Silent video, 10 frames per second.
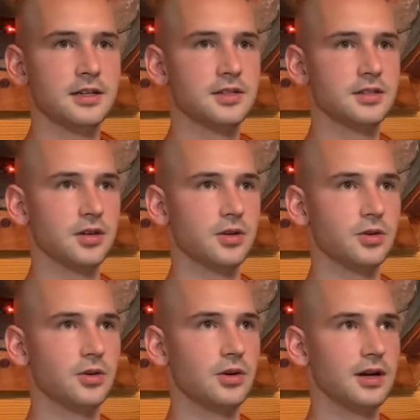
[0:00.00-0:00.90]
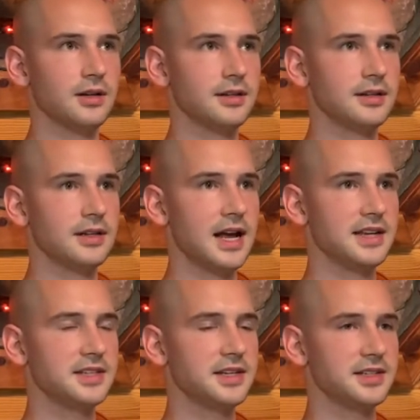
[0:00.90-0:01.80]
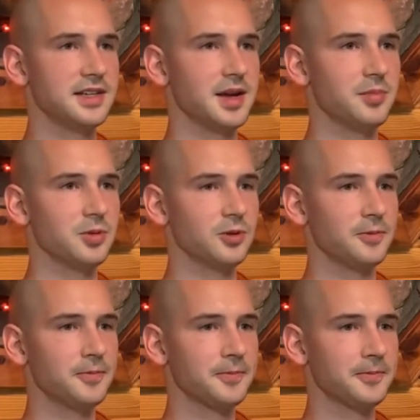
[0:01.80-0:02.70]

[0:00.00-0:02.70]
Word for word: So, as an example,